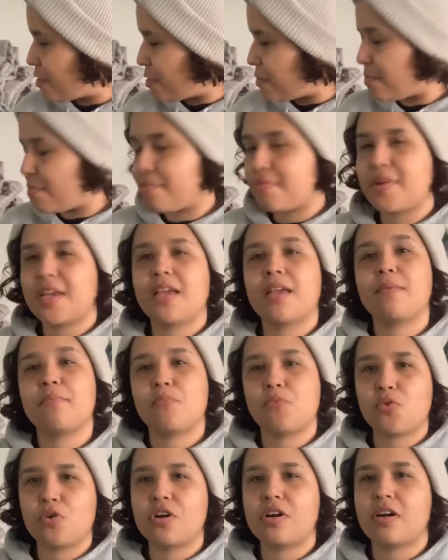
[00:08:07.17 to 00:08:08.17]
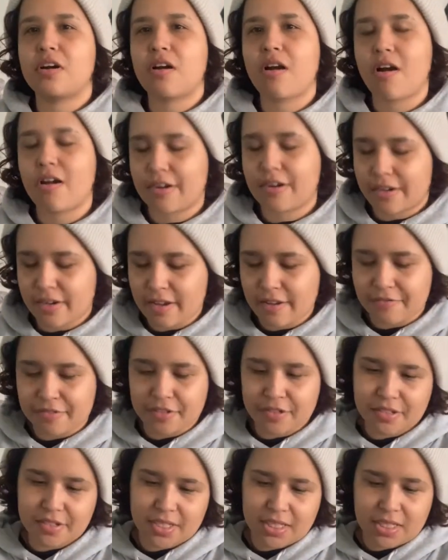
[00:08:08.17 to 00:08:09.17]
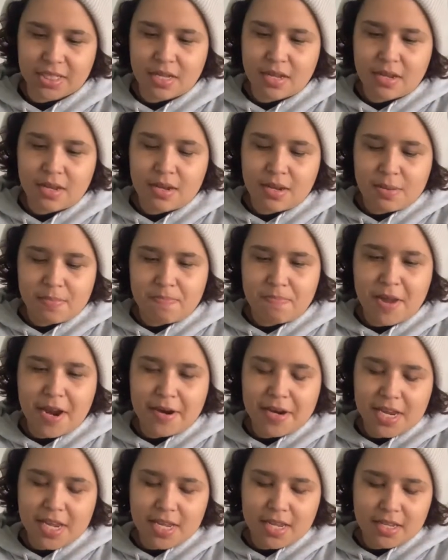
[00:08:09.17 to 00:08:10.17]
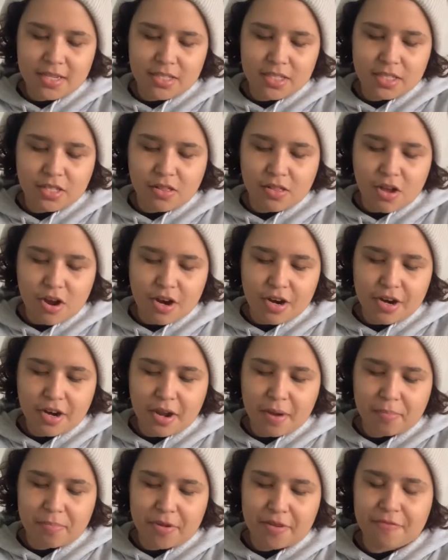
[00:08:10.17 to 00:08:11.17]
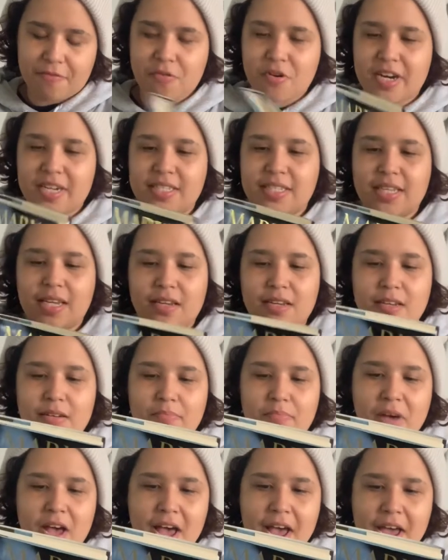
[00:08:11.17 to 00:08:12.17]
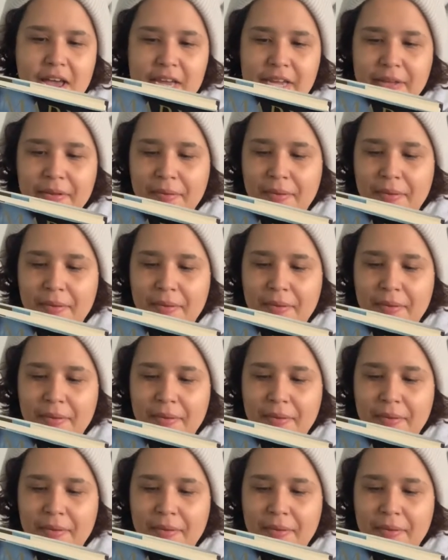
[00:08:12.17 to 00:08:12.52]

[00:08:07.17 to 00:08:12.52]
3 more hardcovers. Mary Higgins Clark, Before I Say Goodbye.